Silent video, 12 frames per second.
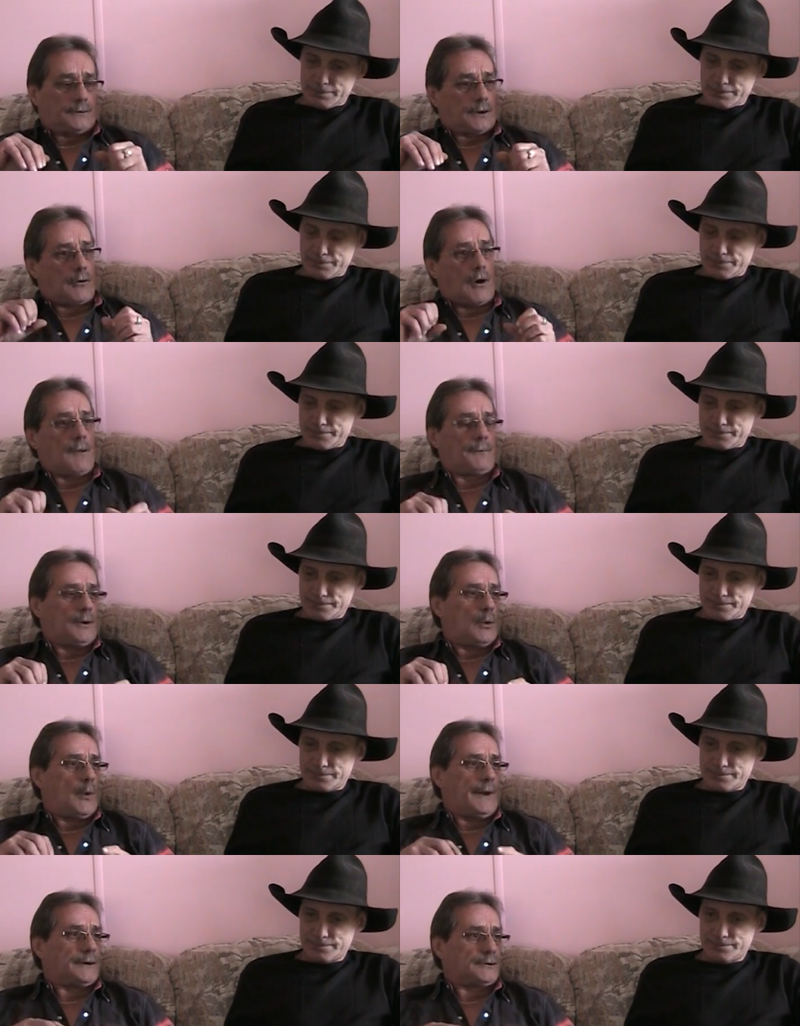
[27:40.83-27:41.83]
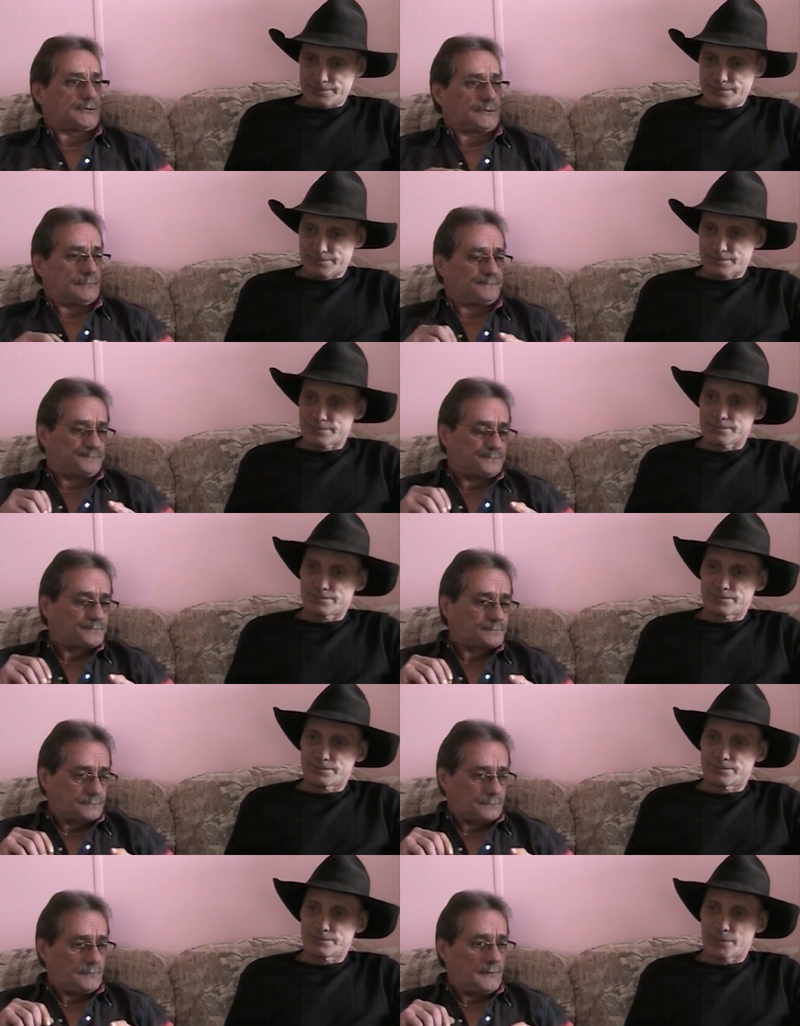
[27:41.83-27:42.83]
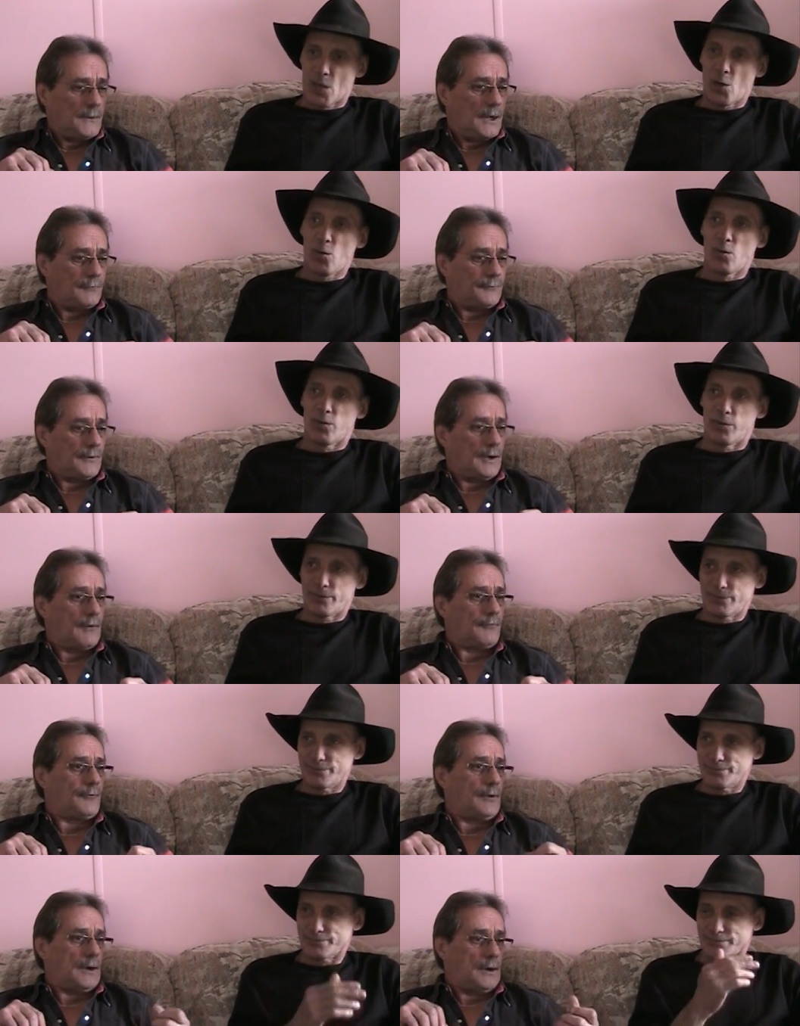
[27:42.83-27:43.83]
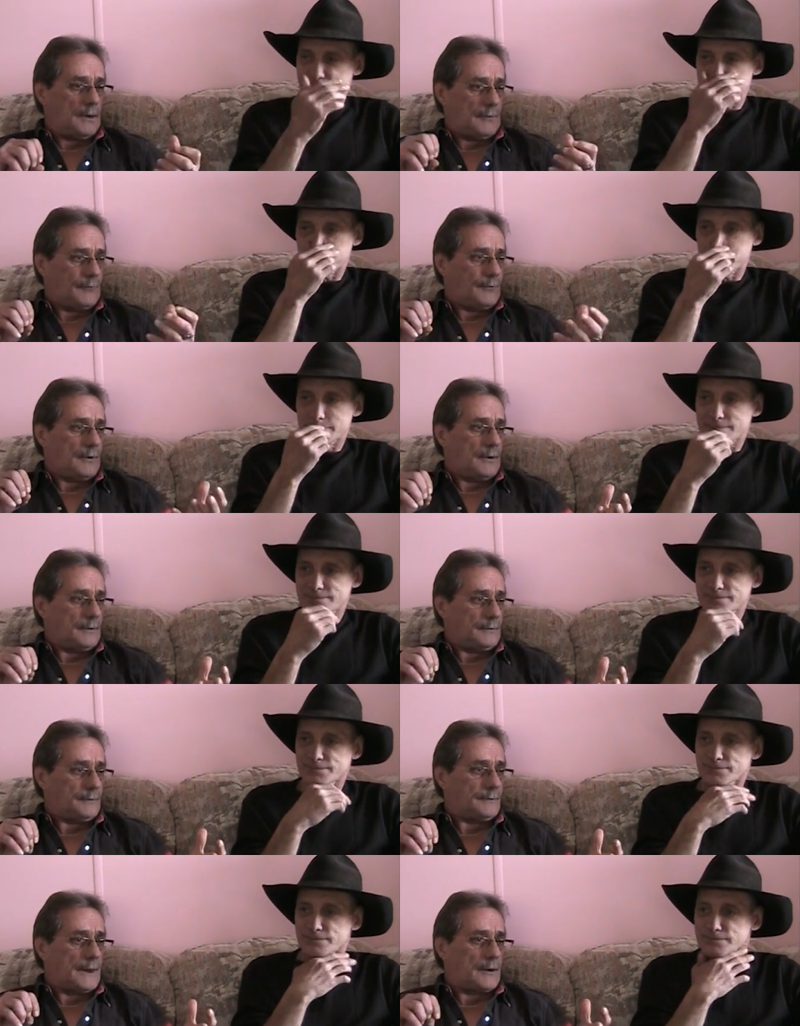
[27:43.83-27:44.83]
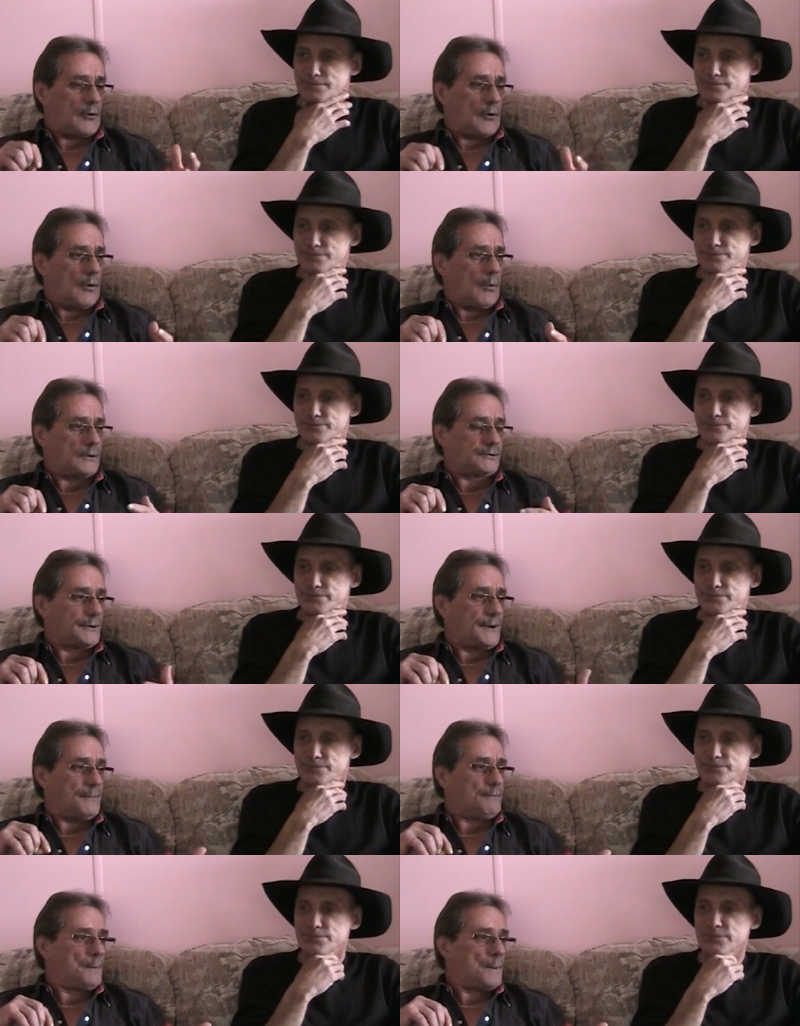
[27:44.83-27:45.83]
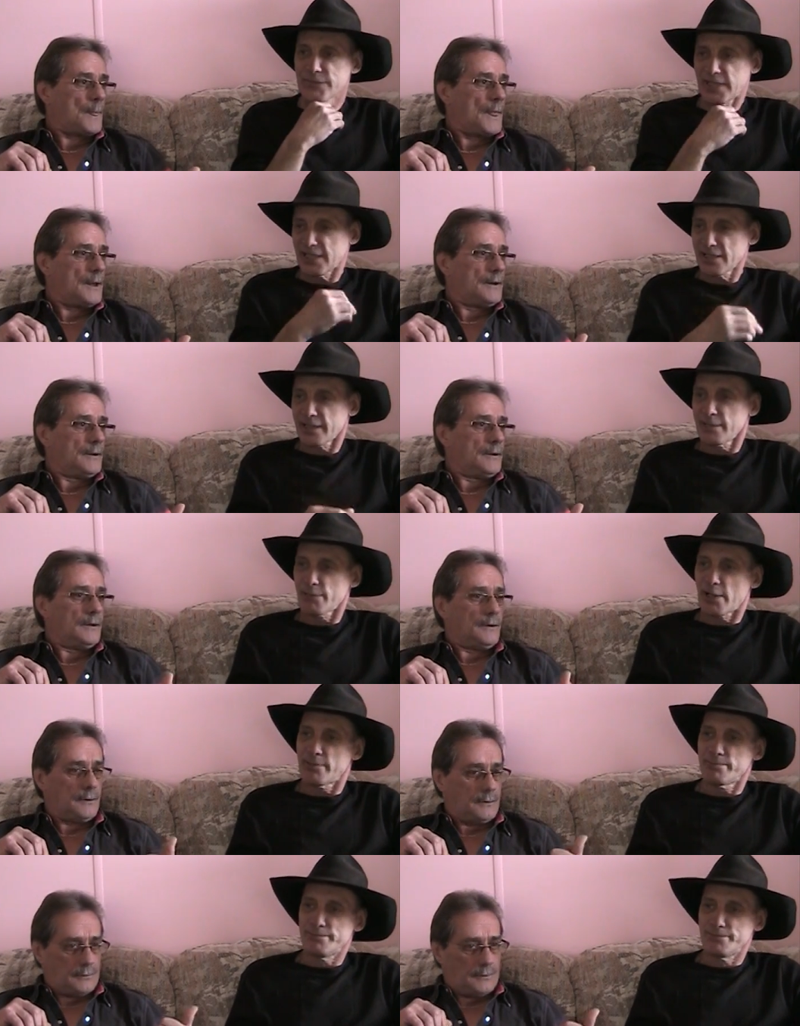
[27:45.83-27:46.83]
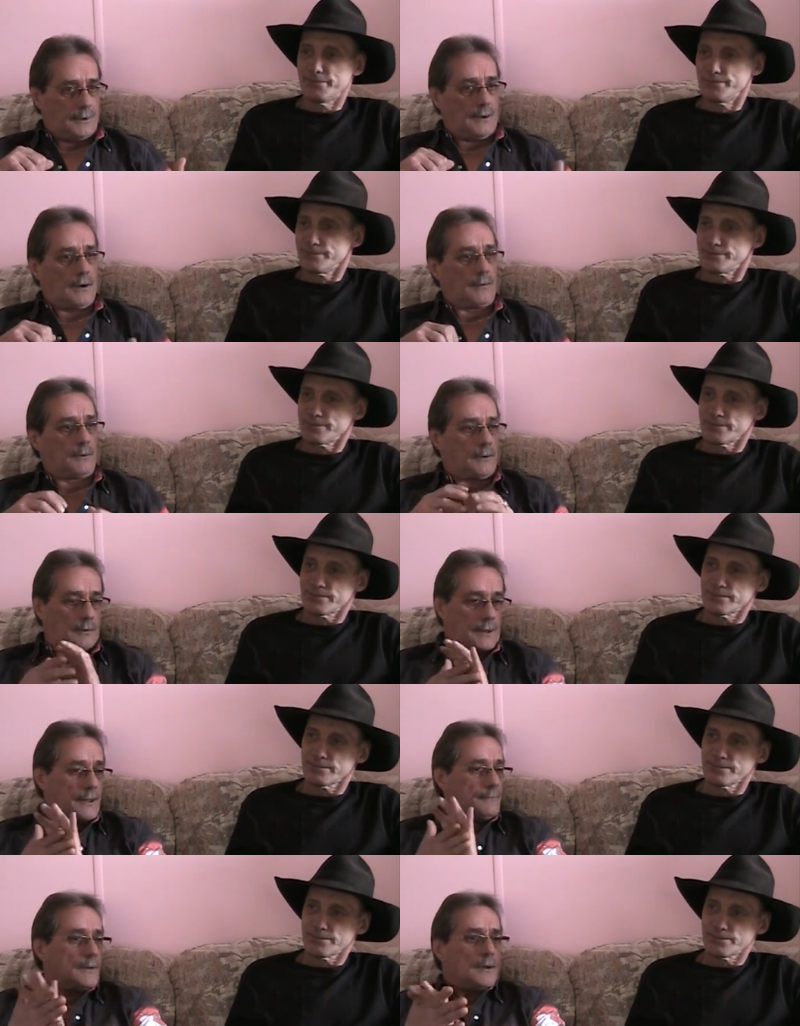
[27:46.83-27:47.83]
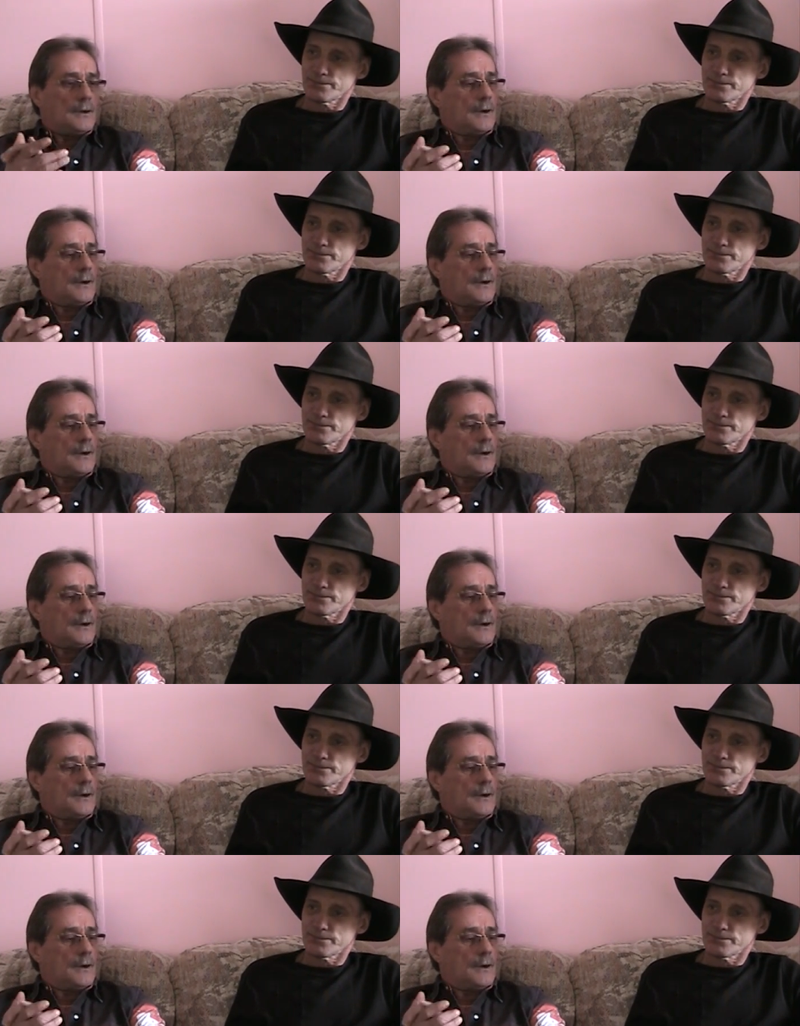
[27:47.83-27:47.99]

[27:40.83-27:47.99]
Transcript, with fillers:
Speaker 1: the, crime that you witnessed of oh. of, uh, of uh, that girl. What's her name? Dean Brim. Dean Lind. Okay.